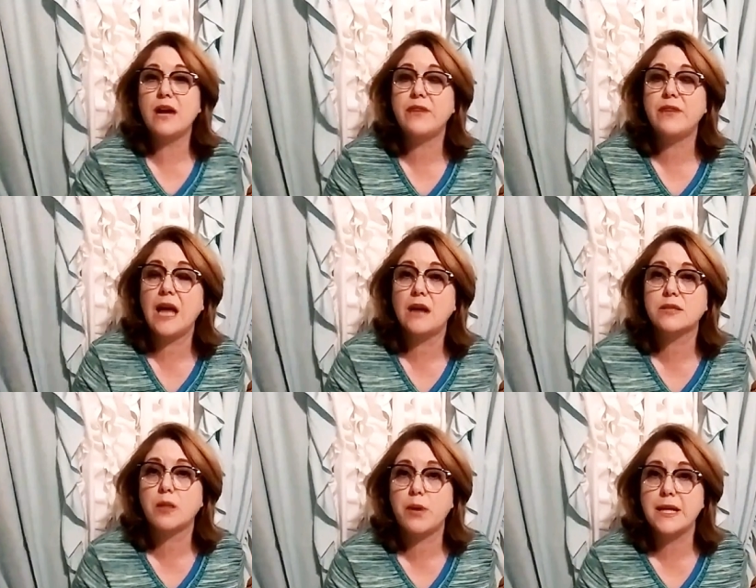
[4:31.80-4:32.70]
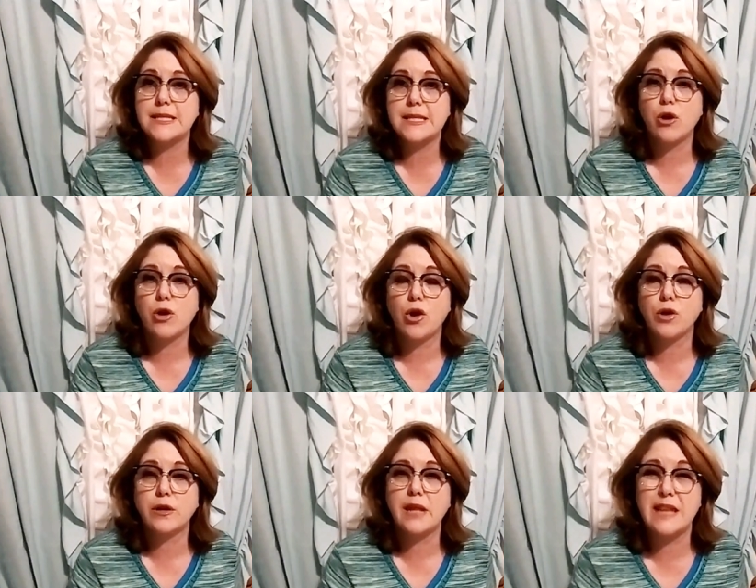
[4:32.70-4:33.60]
and he also prays in the
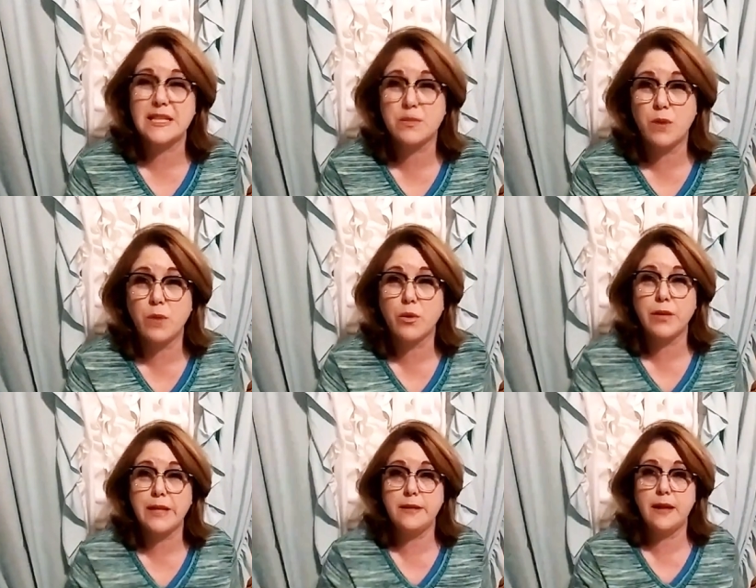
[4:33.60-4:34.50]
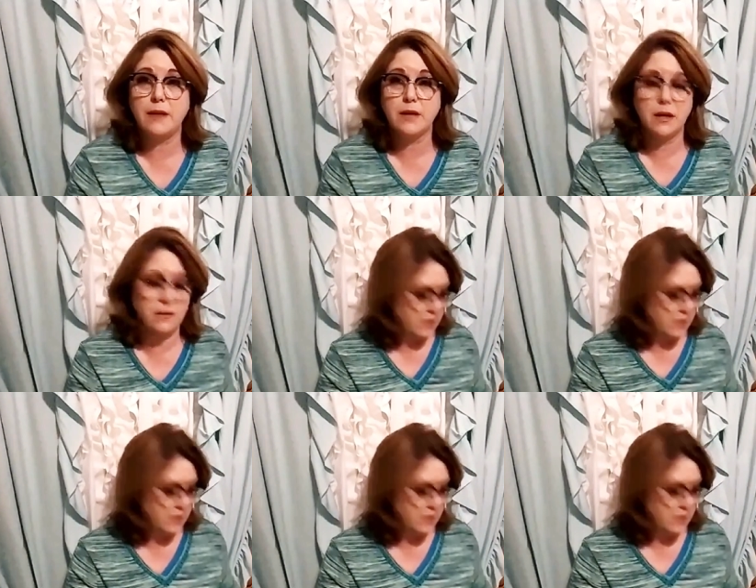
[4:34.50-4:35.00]
garden, and that's what we're reading out of.